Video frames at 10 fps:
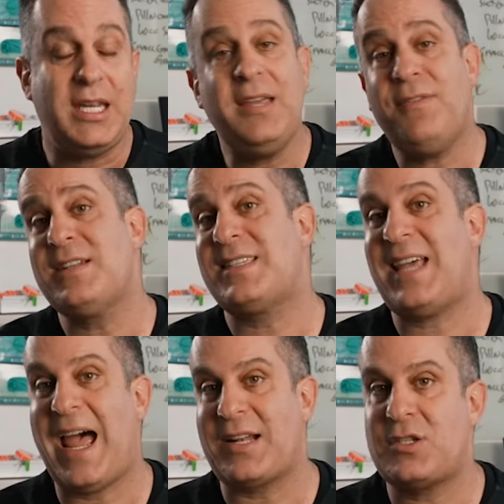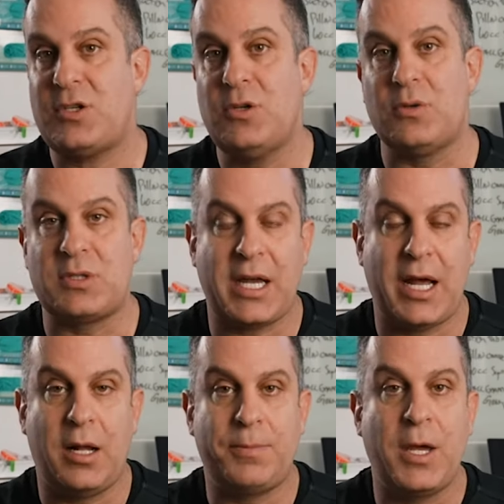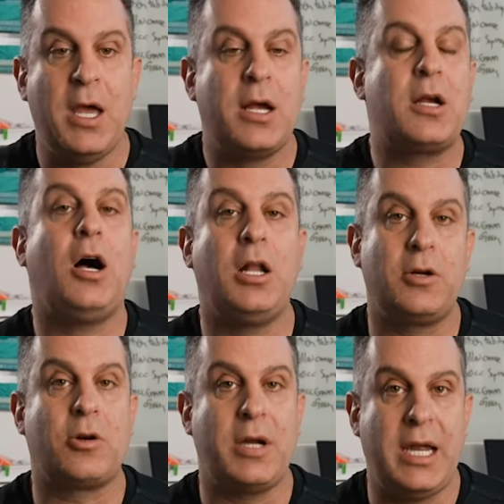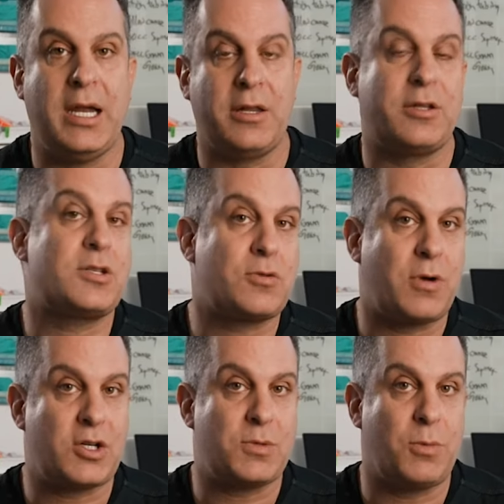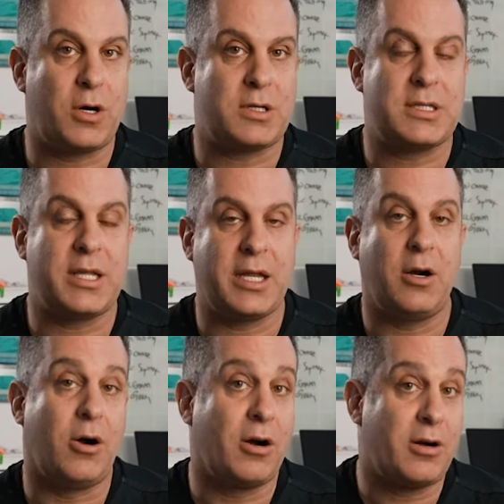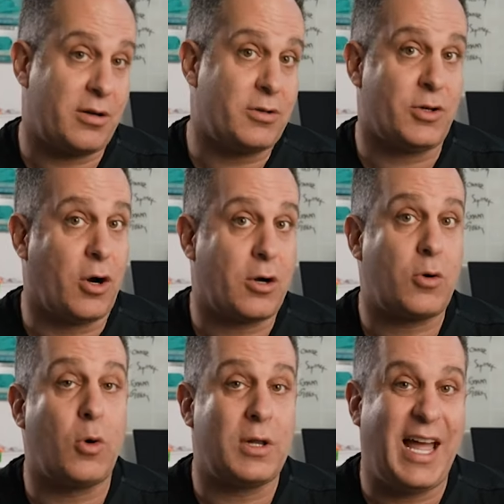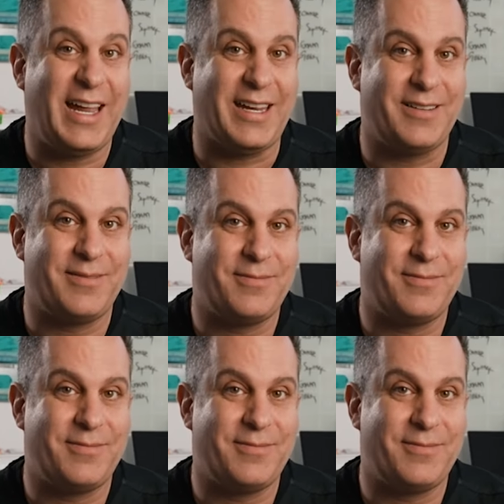even tattoo to help color in the stretch marks that are dark or light.